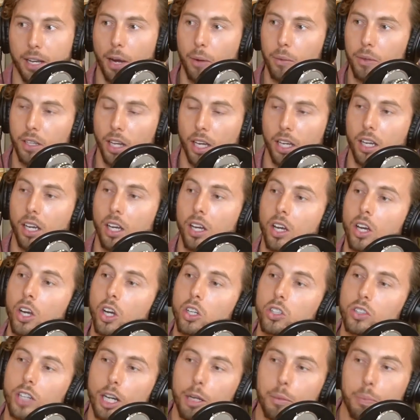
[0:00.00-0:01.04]
I would like
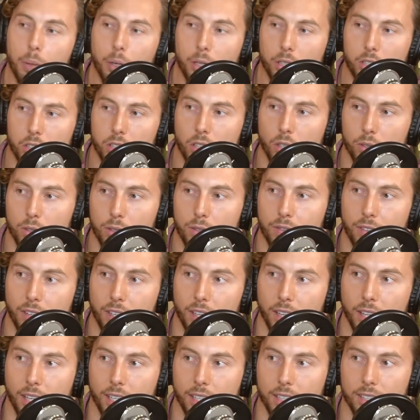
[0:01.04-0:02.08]
try to push those
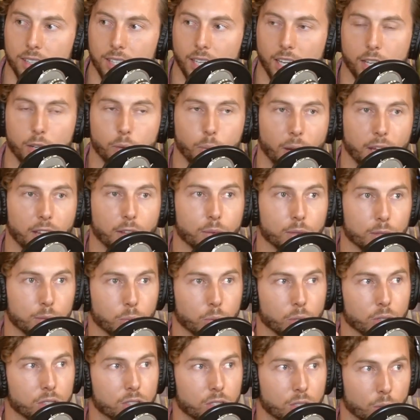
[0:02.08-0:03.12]
feelings in a way that was
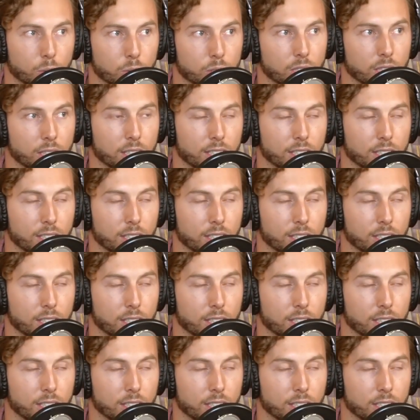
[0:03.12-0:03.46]
more socially